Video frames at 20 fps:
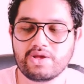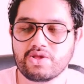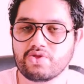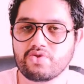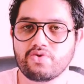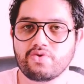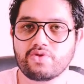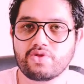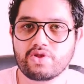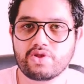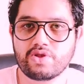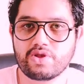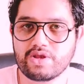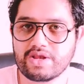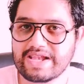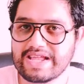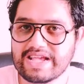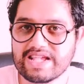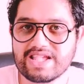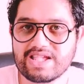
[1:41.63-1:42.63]
So
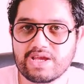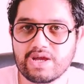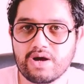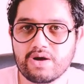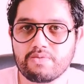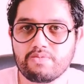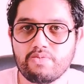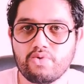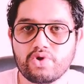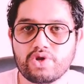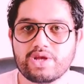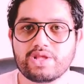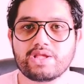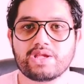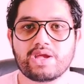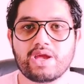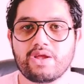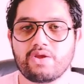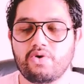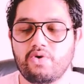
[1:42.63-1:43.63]
these jerk
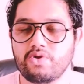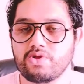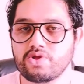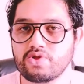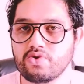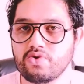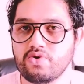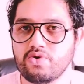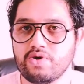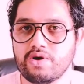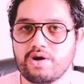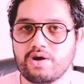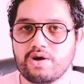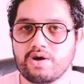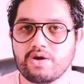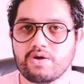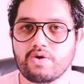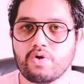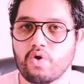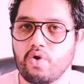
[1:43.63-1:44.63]
motions can
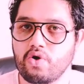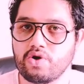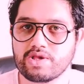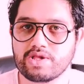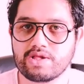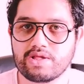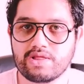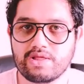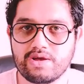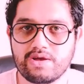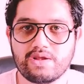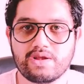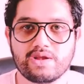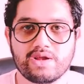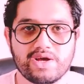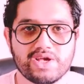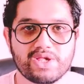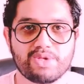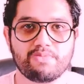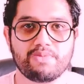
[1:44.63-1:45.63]
also cause the
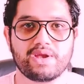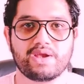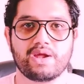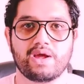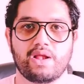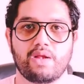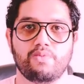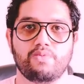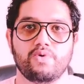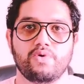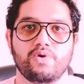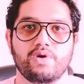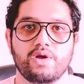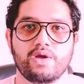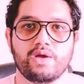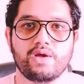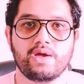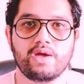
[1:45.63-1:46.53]
nursemaid elbow.